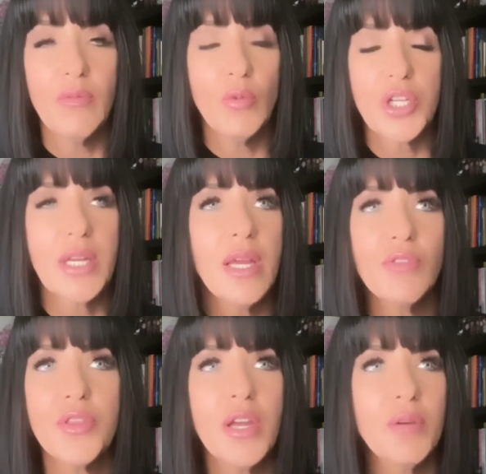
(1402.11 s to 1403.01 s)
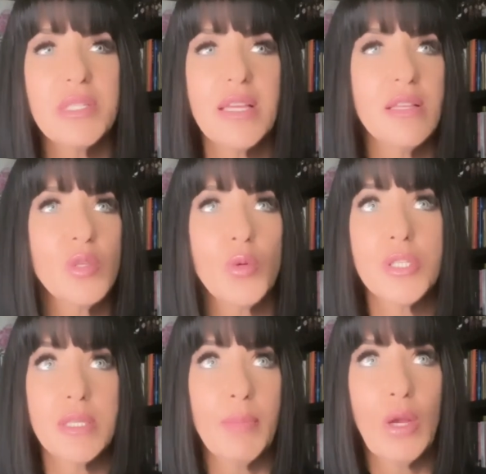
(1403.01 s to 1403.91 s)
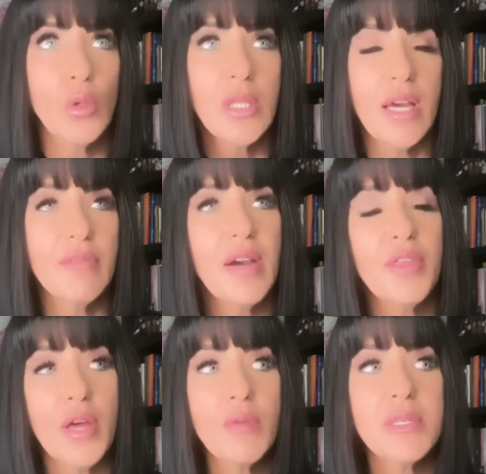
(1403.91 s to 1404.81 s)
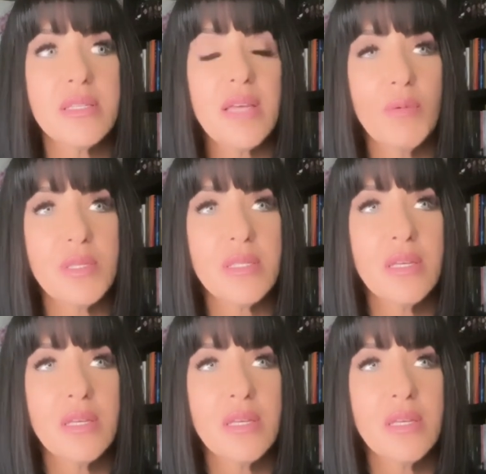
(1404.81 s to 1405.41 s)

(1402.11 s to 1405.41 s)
which I never thought I would say these words in my whole life. I thought I was, I